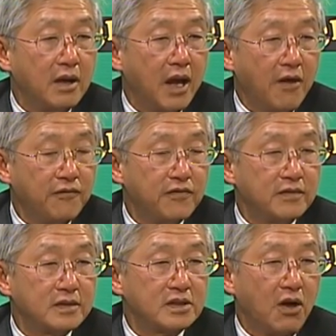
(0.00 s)
F,
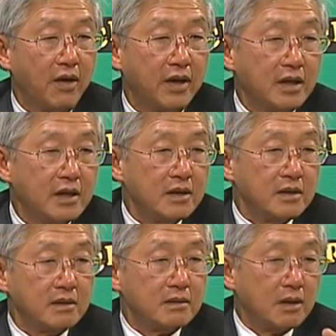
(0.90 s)
sorry.
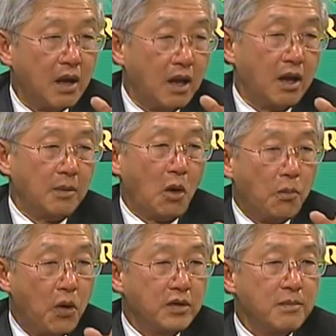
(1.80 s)

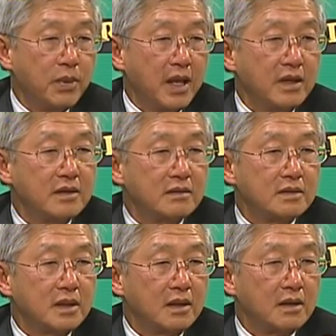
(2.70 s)
Opponent played
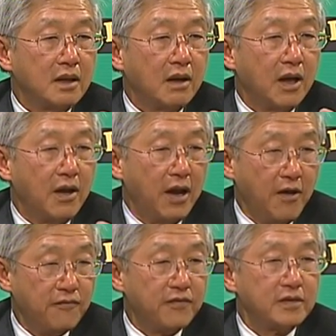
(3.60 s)

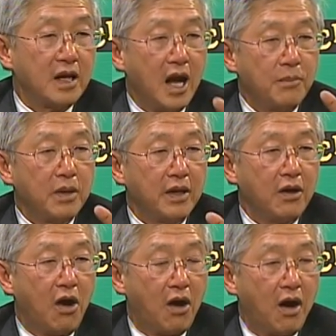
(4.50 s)
F, I played
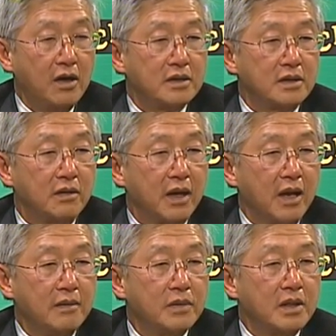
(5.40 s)
R,
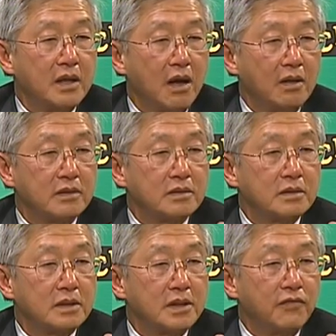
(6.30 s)
okay? Now,
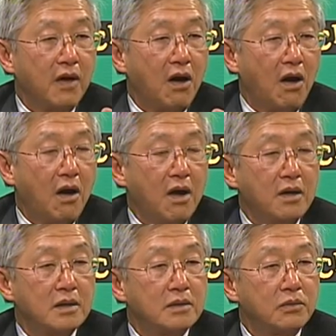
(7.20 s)
if
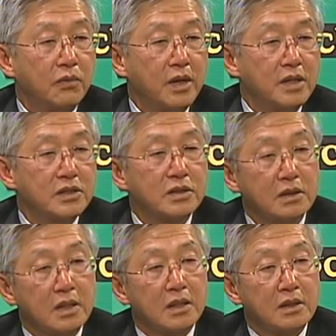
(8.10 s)
R wins,
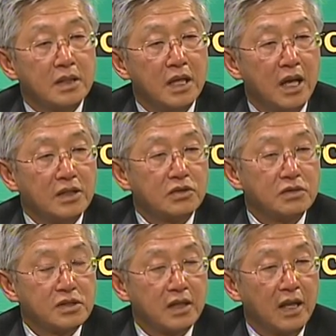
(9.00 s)
he gets to
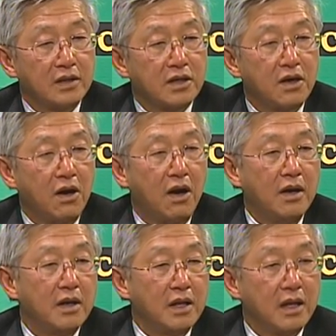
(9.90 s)
select the card,
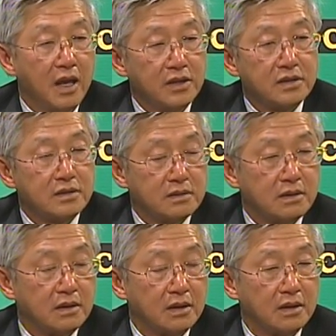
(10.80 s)
he gets
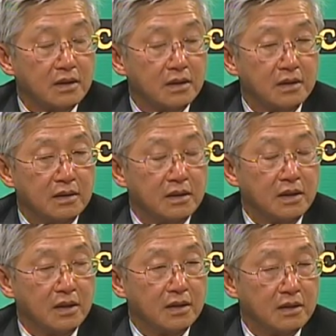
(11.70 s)

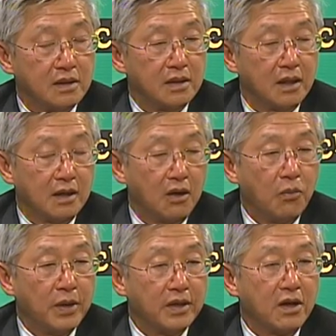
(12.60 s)
the
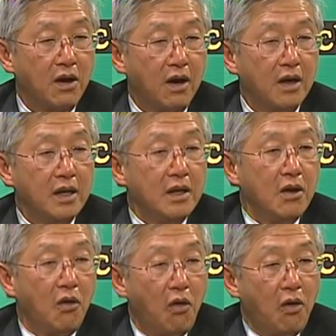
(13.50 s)
open card,
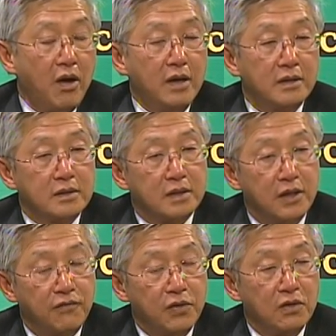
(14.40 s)
or
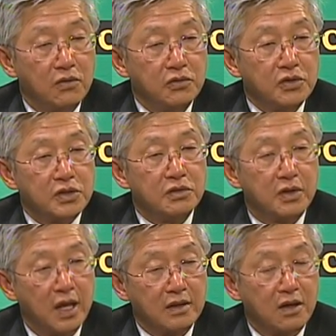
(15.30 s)
if you lose, you
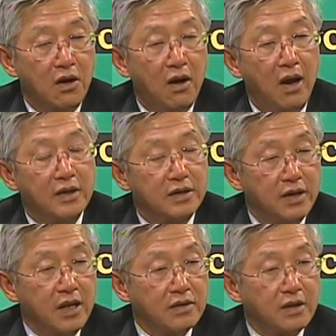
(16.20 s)
get the card
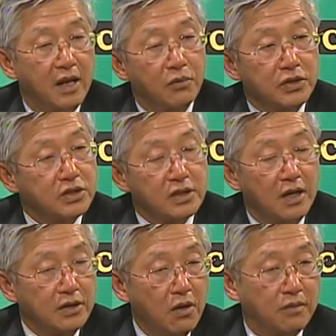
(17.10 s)
underneath that, which is
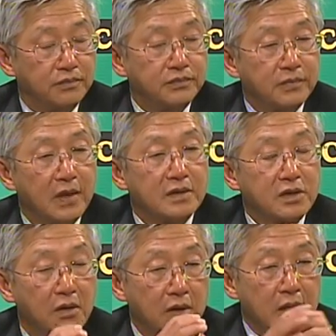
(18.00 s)
unknown.
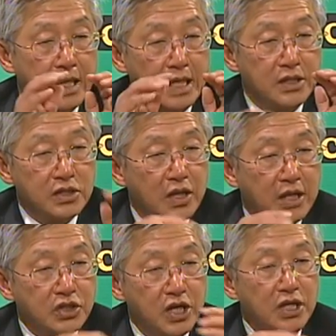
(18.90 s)
So in this
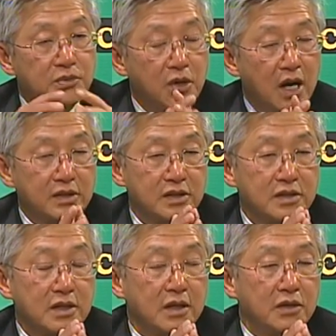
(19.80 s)
exchange
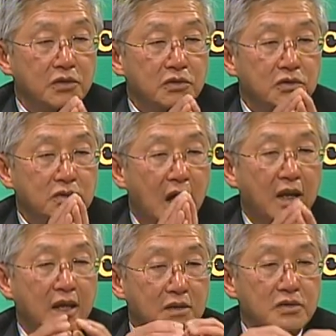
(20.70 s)
process, you do
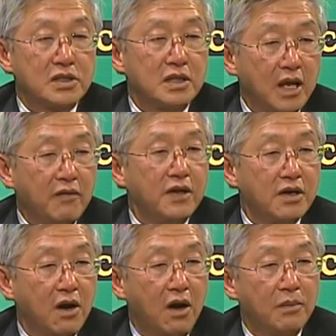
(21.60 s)
not get to see every
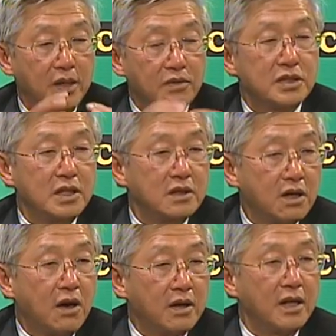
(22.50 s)
card, but you see the
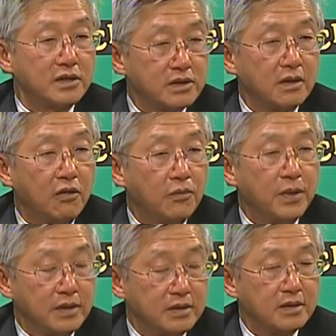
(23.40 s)
card that is
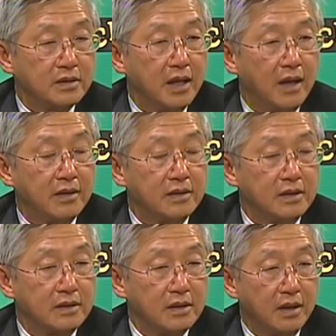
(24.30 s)
opened, and
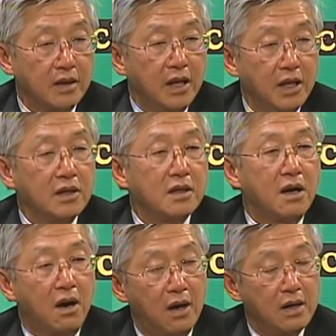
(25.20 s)
the hidden
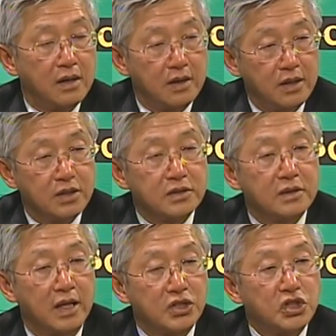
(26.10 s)
card is
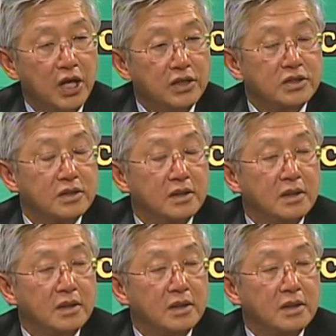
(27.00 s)
exchanged